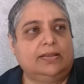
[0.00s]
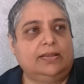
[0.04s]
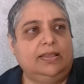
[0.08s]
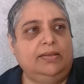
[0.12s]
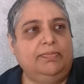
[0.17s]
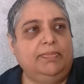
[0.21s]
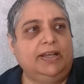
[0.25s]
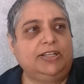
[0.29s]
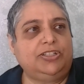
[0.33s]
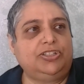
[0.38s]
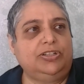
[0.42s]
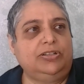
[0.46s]

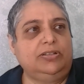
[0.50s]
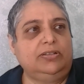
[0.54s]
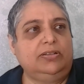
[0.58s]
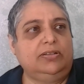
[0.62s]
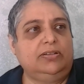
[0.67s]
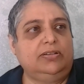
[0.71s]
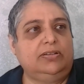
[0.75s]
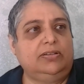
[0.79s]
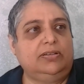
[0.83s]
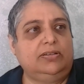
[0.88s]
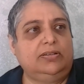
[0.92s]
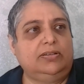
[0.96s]
Imagine
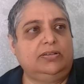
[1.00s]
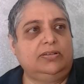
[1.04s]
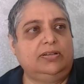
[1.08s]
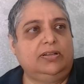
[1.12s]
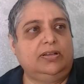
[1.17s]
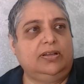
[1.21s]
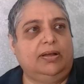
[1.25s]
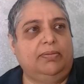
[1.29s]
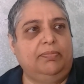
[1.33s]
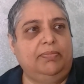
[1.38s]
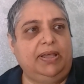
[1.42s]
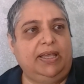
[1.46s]

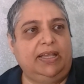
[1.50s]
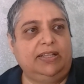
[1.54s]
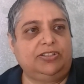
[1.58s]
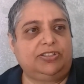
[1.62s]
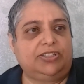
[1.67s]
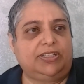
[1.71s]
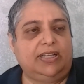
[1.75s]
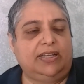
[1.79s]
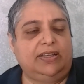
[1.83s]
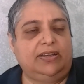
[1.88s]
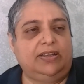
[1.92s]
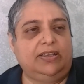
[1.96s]
a man
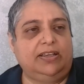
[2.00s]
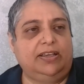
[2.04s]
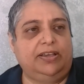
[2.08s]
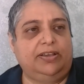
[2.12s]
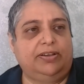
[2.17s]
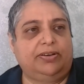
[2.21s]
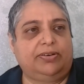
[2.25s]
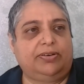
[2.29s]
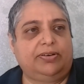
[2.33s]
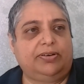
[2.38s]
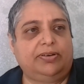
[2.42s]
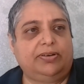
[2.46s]
standing
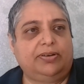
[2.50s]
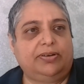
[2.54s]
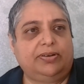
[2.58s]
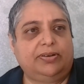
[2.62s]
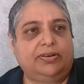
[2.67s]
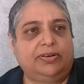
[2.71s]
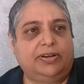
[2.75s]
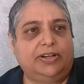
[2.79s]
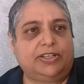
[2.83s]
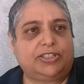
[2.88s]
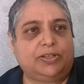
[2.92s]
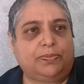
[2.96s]
here.
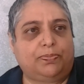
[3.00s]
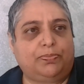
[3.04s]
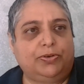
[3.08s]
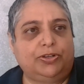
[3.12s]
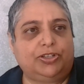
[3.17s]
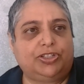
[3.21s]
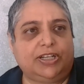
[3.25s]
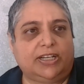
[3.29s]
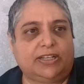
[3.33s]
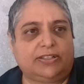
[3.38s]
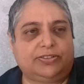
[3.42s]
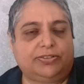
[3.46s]
There's a
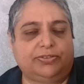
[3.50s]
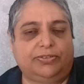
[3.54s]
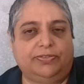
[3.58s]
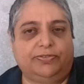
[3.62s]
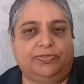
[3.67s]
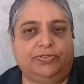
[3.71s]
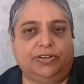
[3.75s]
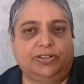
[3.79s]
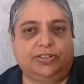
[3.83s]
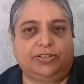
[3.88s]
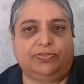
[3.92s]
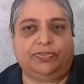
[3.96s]
projector in
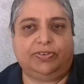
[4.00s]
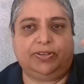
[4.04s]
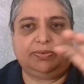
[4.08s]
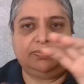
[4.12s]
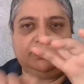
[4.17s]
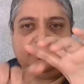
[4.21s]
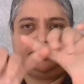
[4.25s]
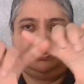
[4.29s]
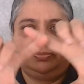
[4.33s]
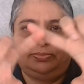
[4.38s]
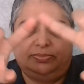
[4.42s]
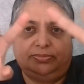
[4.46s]
front of him.